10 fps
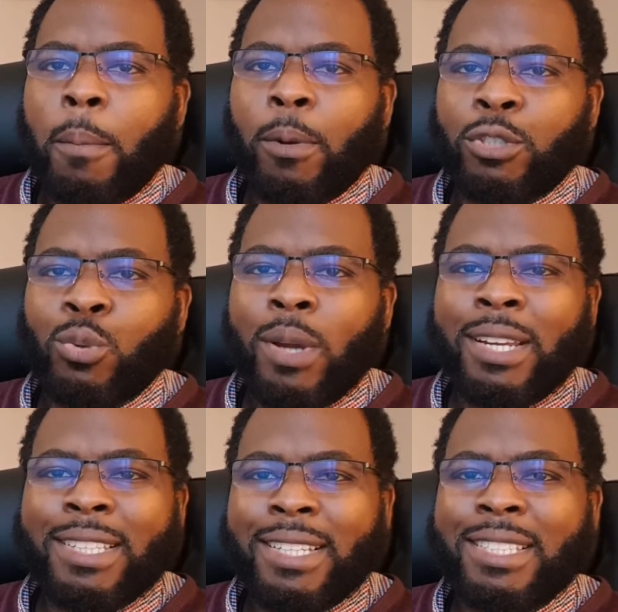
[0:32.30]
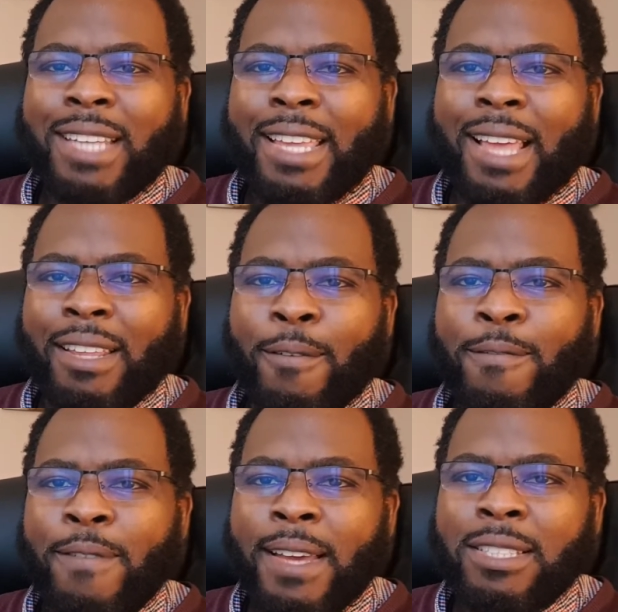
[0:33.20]
Botswana did state that the
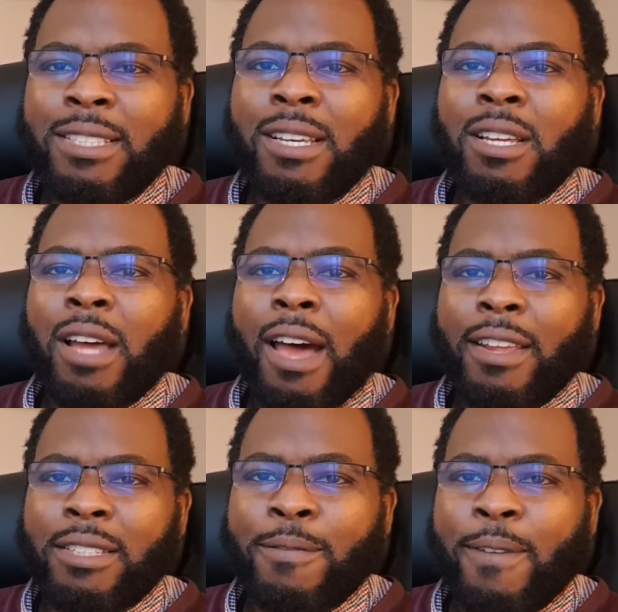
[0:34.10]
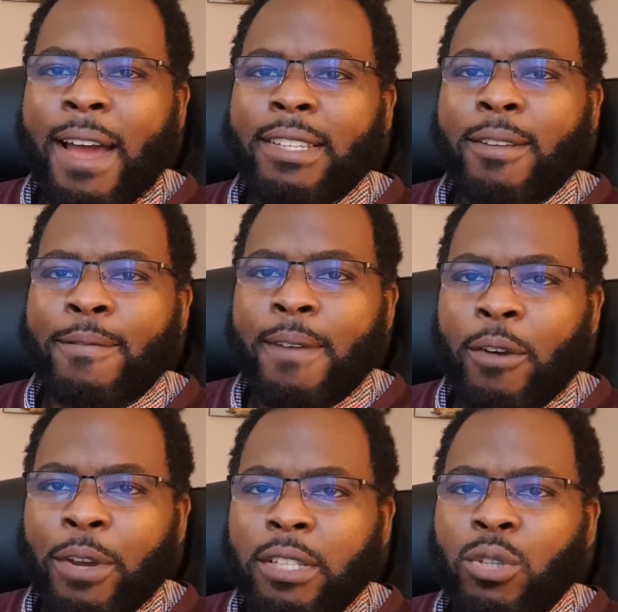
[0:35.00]
first identified the
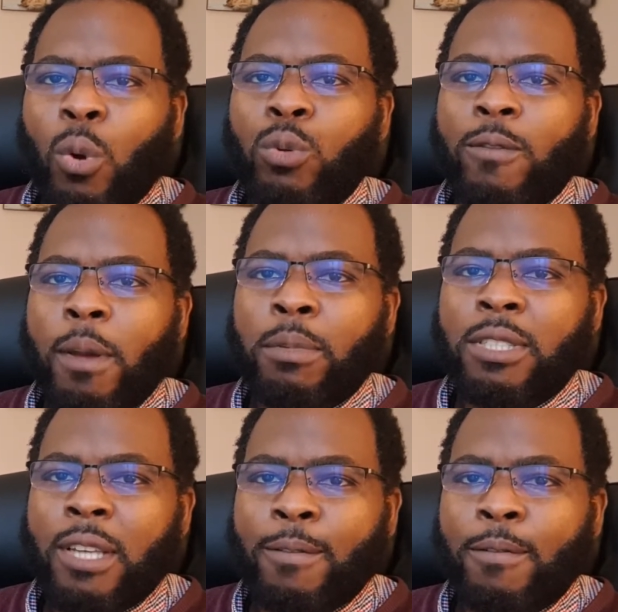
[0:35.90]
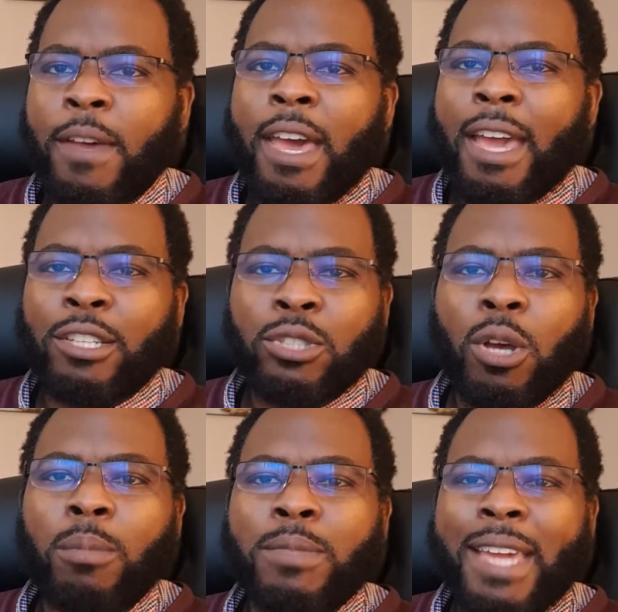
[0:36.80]
variant on November 7th in
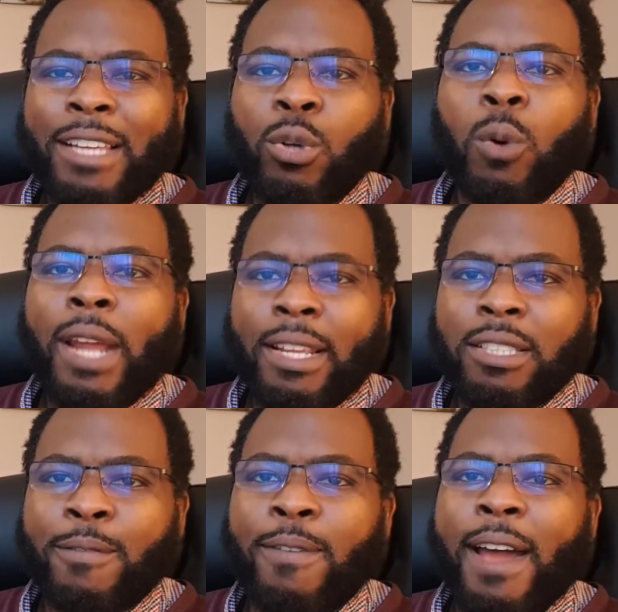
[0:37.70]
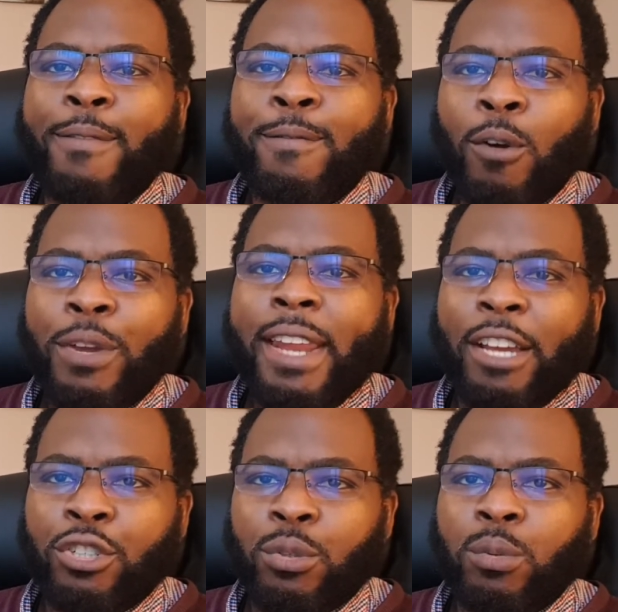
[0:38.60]
some yet unidentified foreign
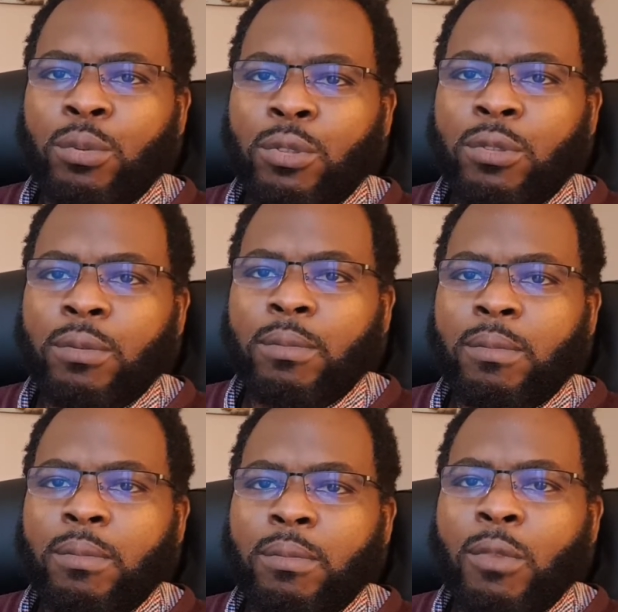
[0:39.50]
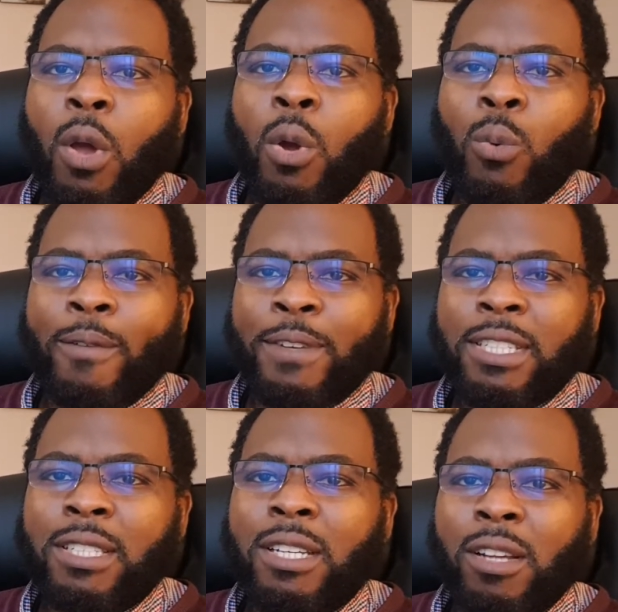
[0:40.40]
nationals who were
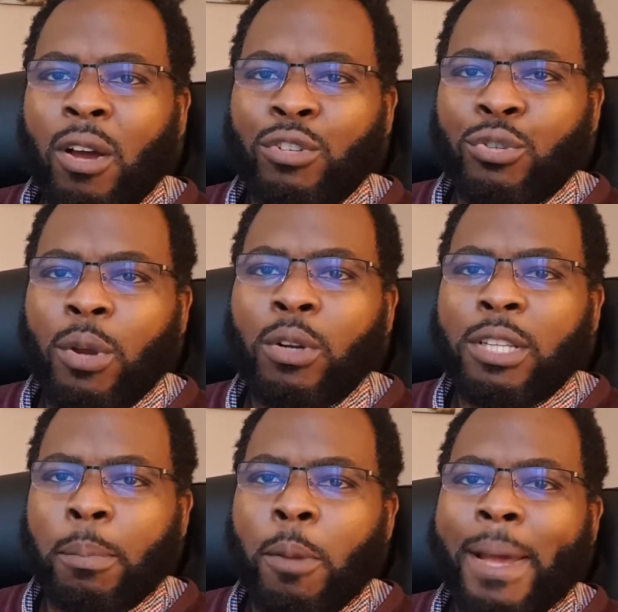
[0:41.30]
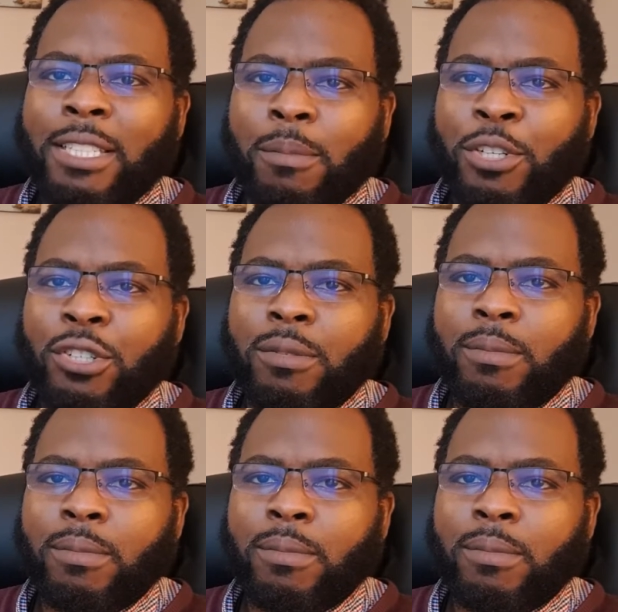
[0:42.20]
visiting the country on a diplomatic mission.